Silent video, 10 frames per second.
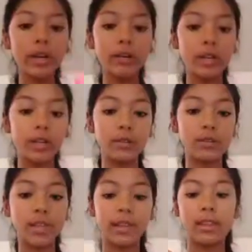you can
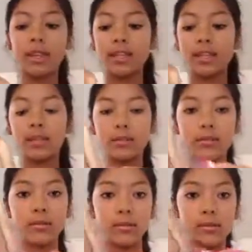use like these 2.
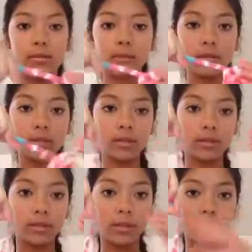
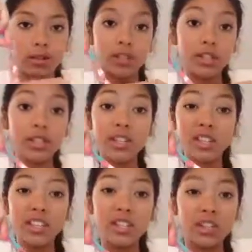So you're just going
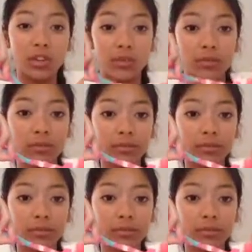to need 2.